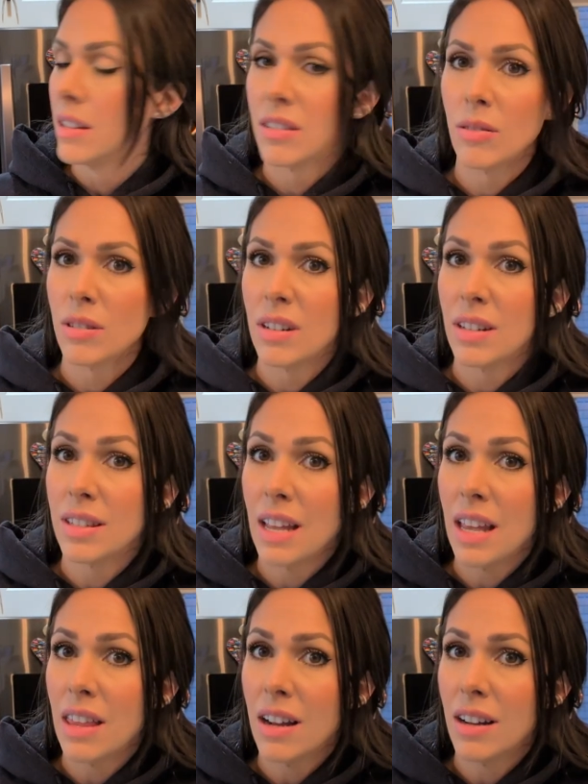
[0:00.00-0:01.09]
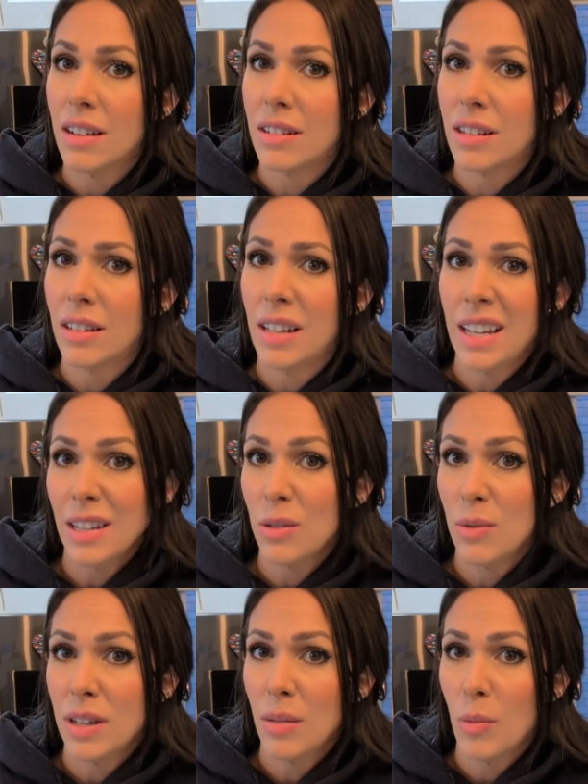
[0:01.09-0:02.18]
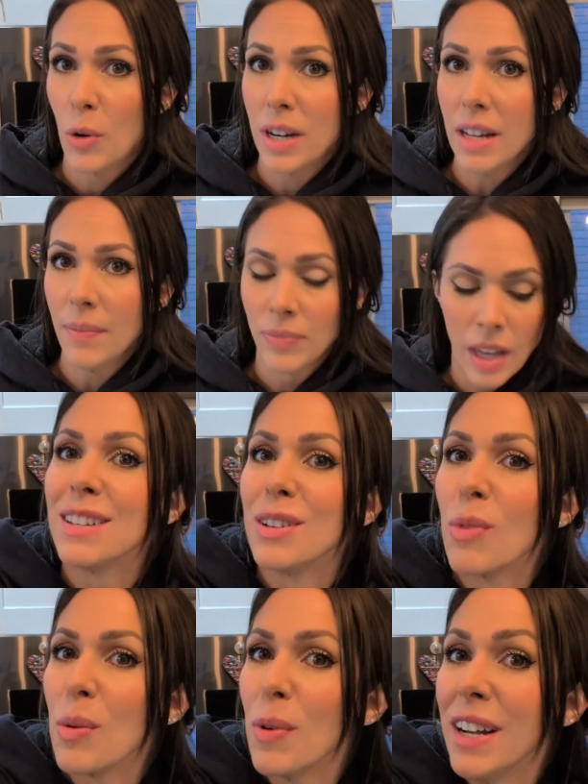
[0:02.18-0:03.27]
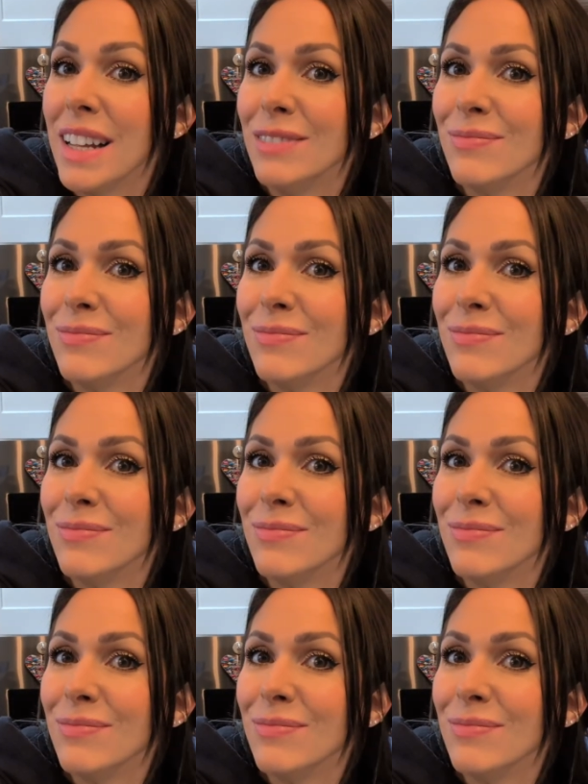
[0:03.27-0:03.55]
so it's gonna stay there until I get to it in the morning. See you tomorrow morning.